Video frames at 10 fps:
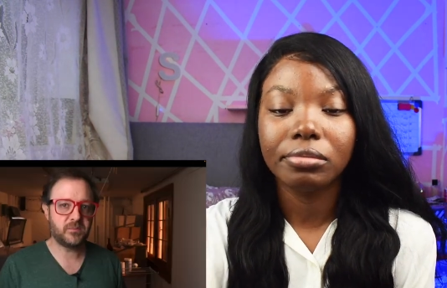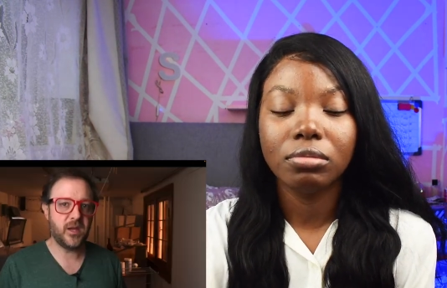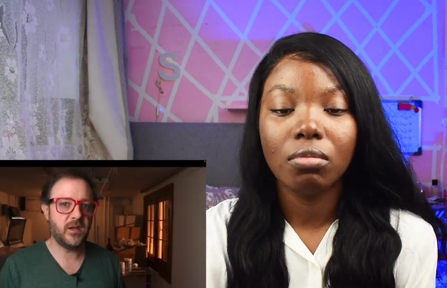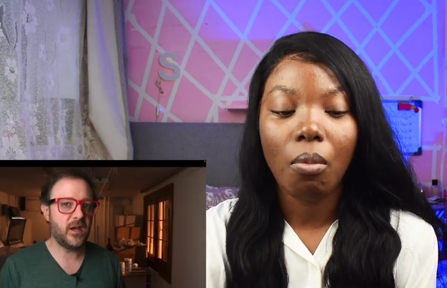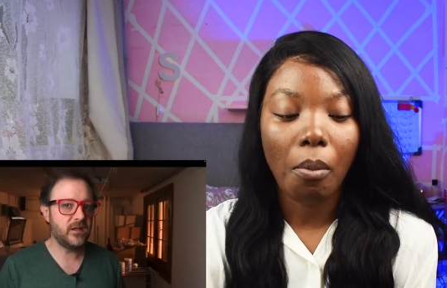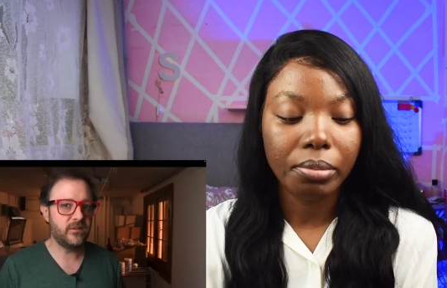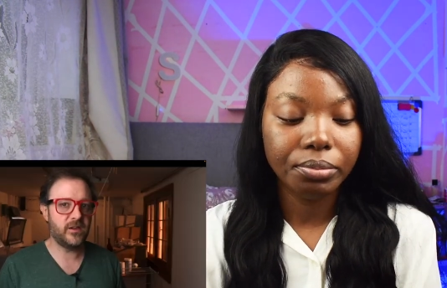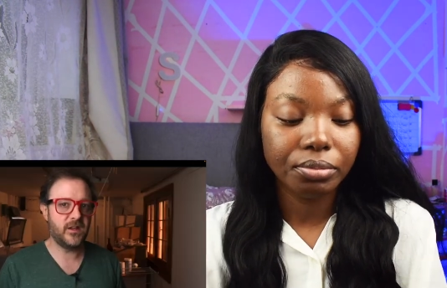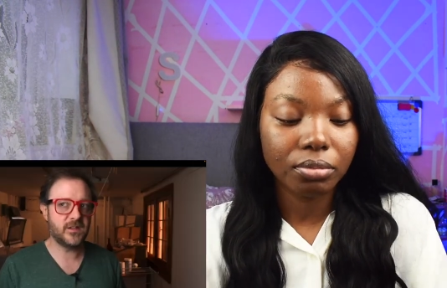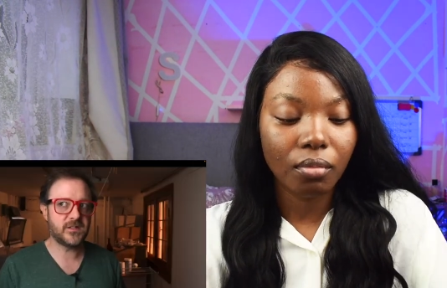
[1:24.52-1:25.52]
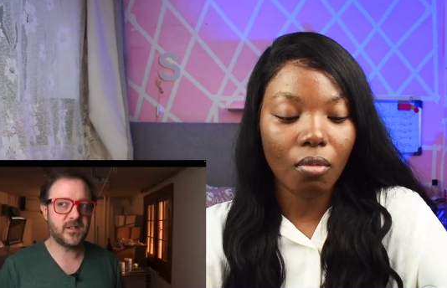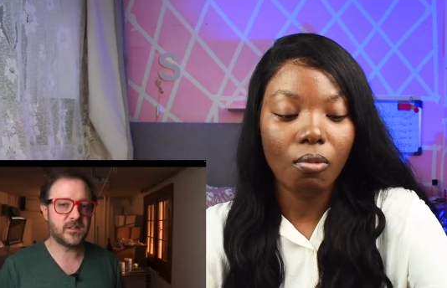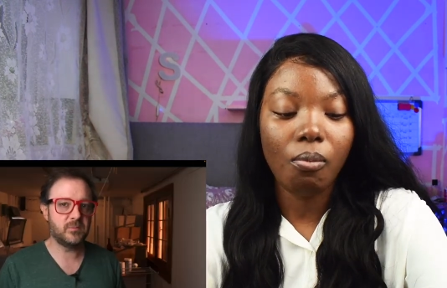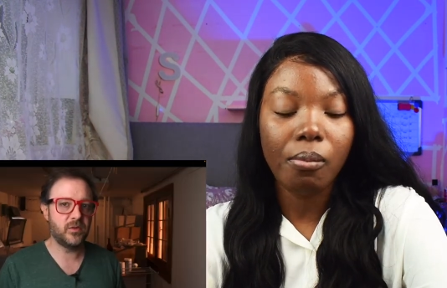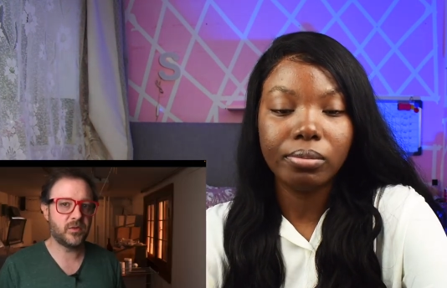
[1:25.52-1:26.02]
Speaker 1: you've spent any of the last
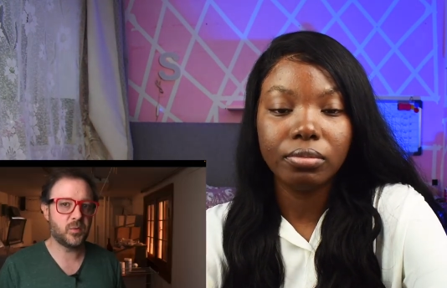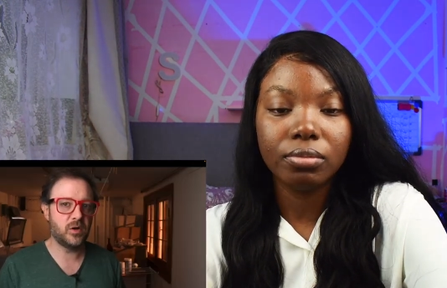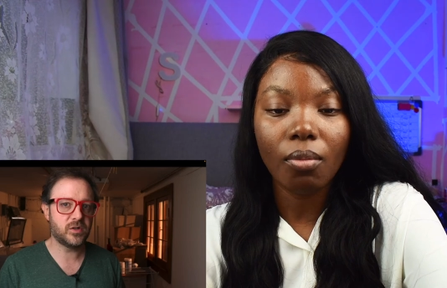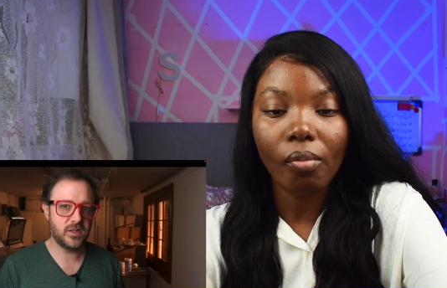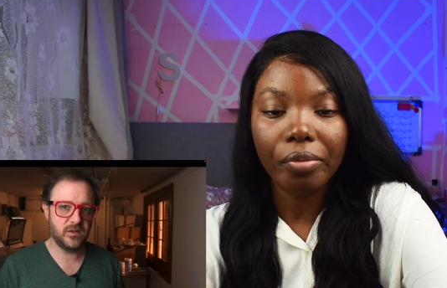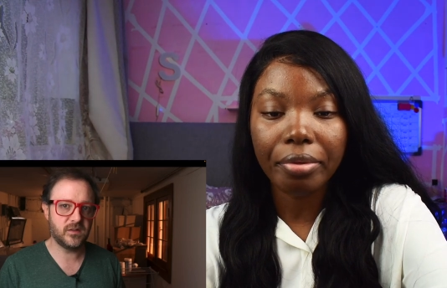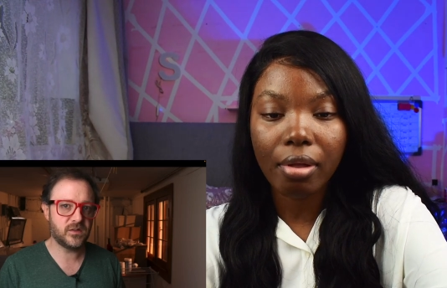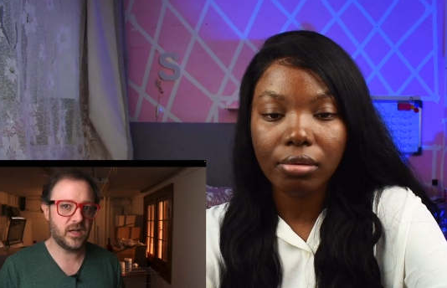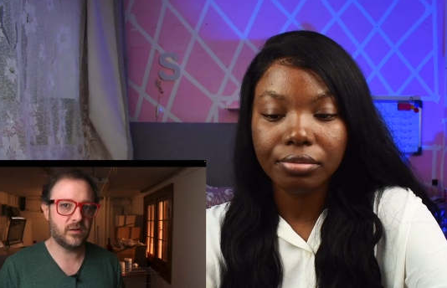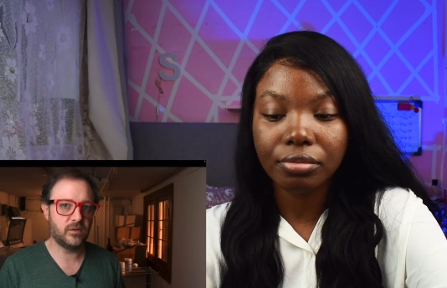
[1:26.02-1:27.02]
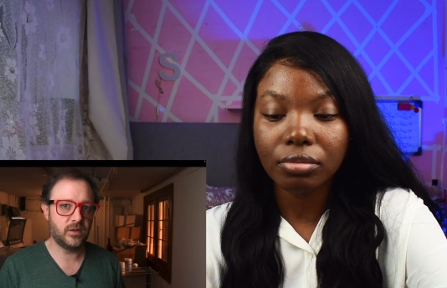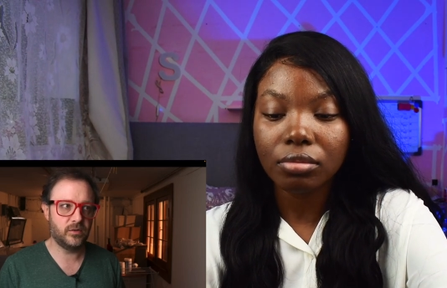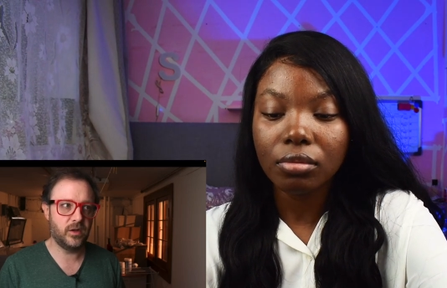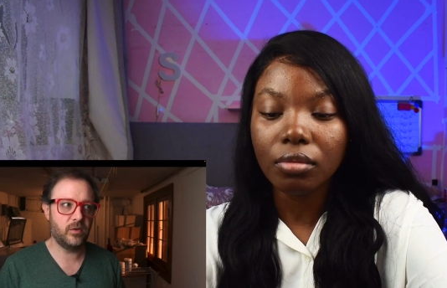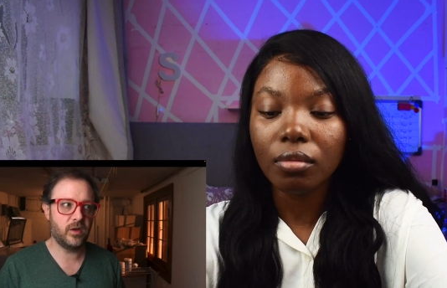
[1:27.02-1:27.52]
six months watching this channel,
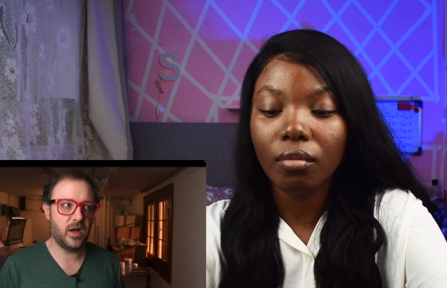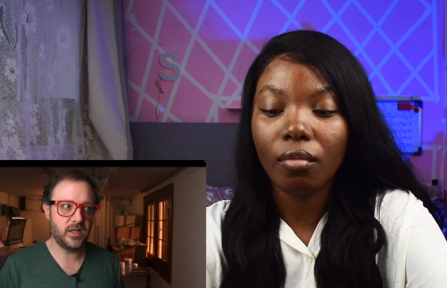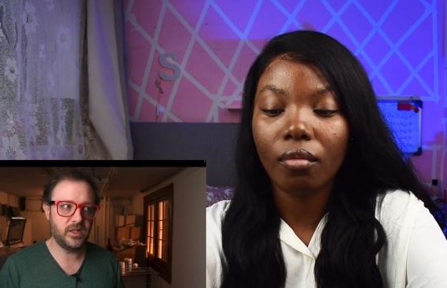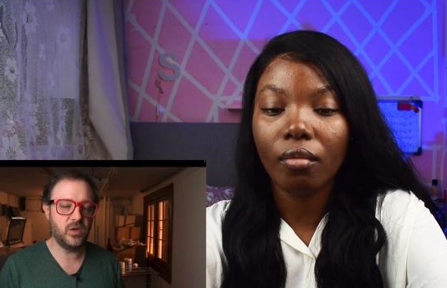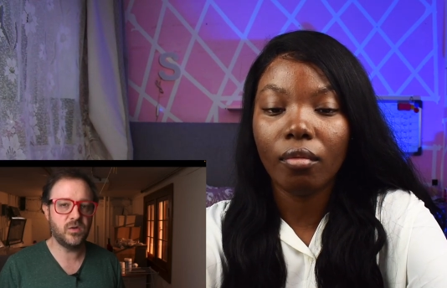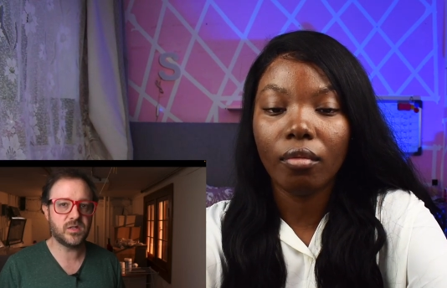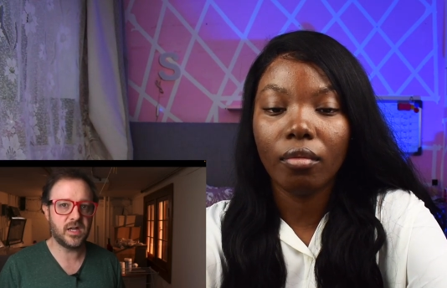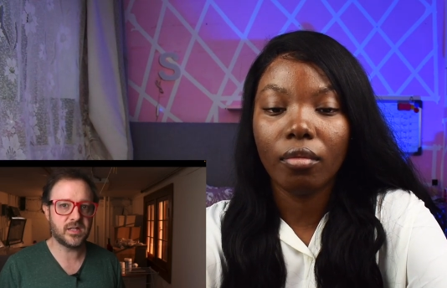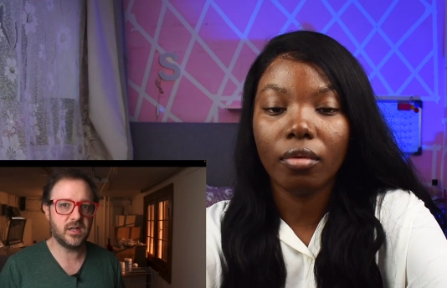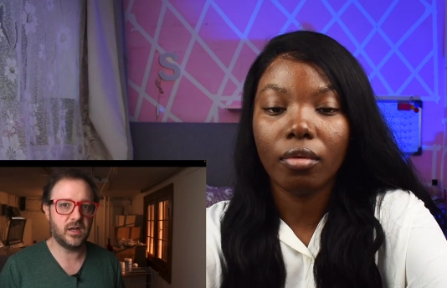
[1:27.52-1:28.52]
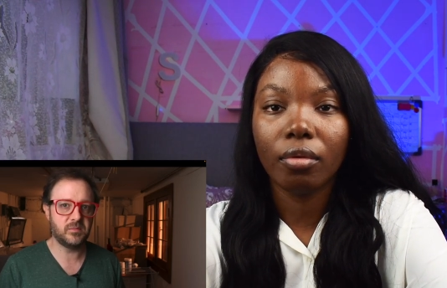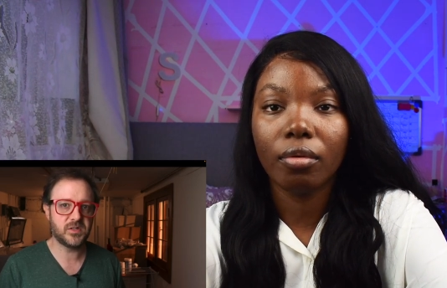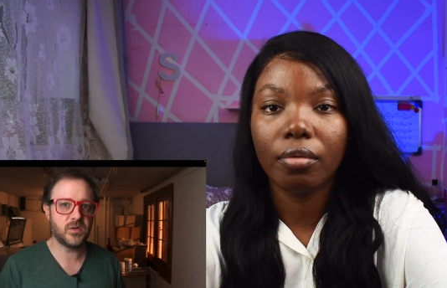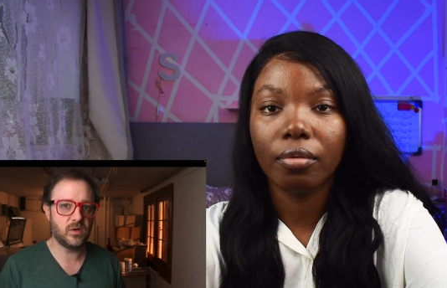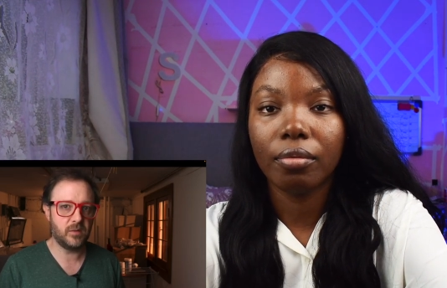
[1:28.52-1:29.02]
you'll know that I used that time to
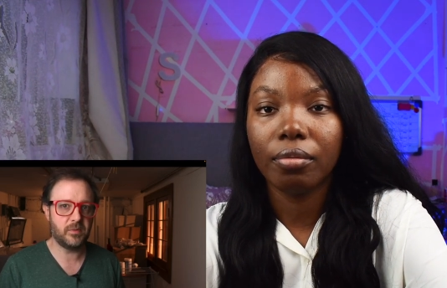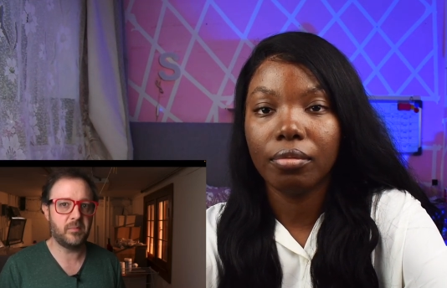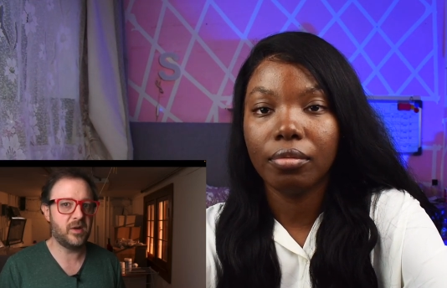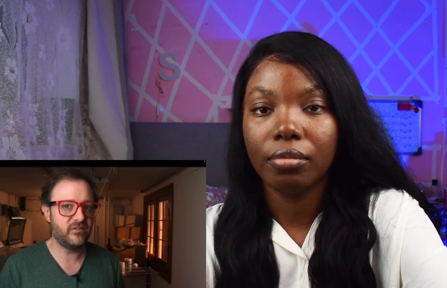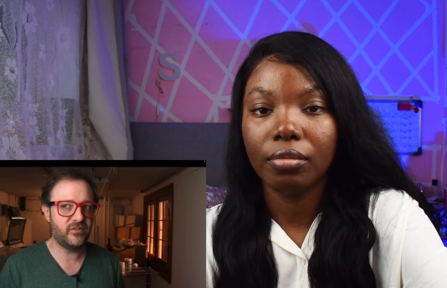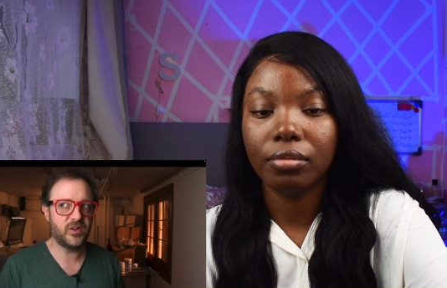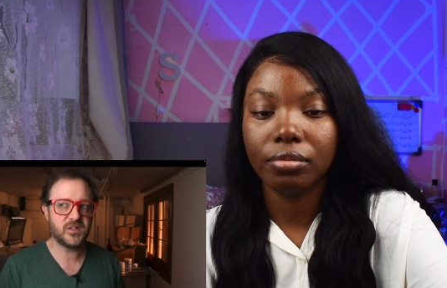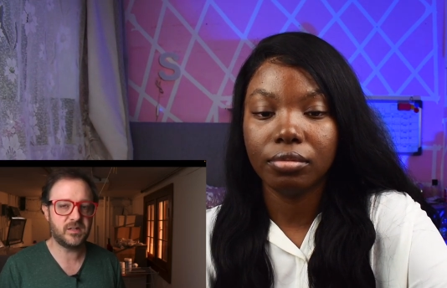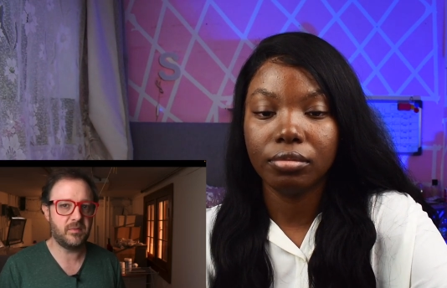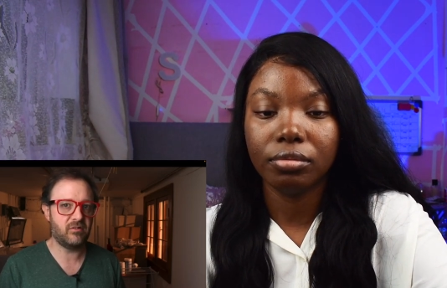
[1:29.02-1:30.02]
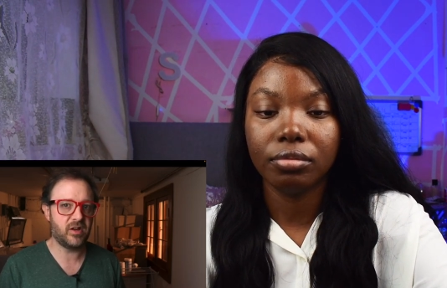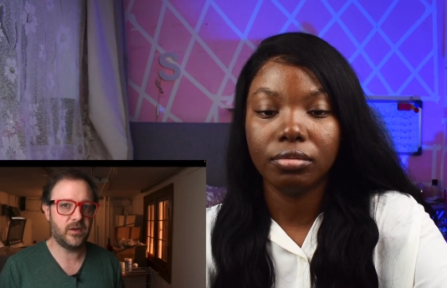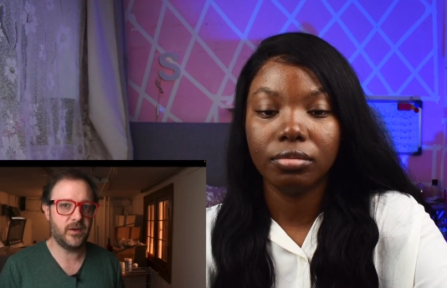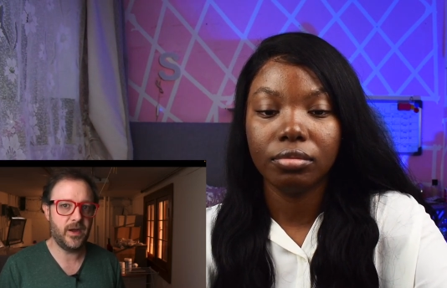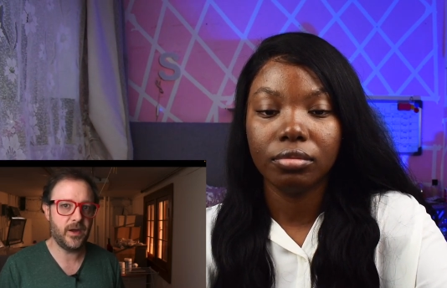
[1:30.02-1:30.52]
talk about my first
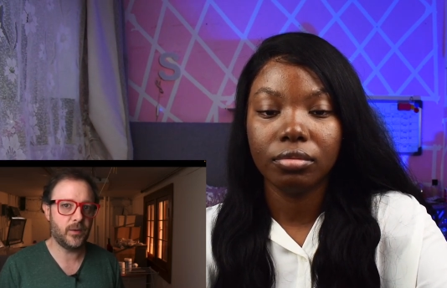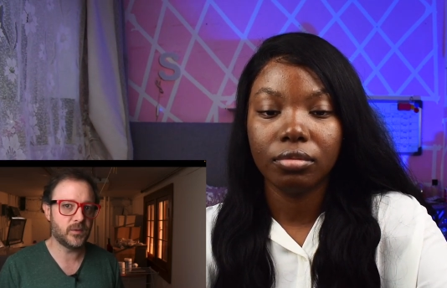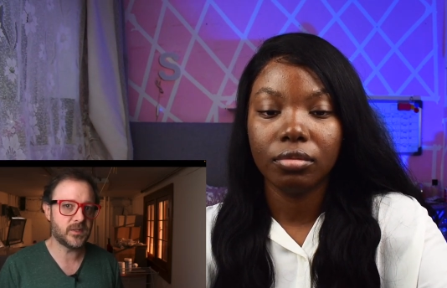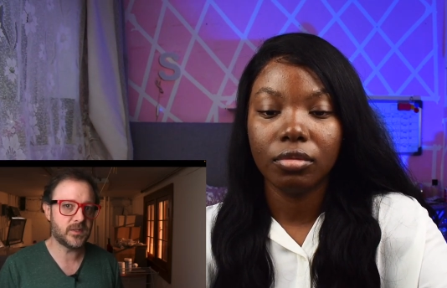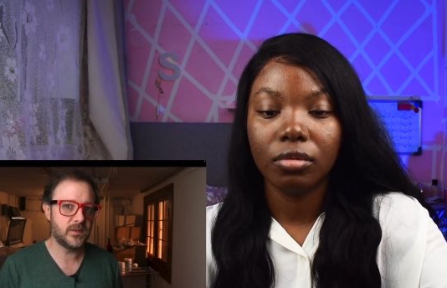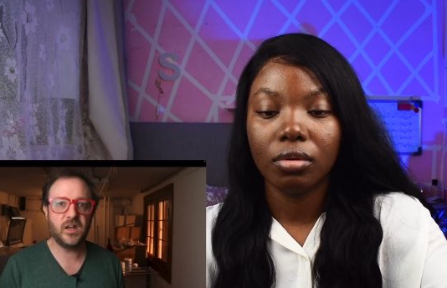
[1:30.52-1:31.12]
American house.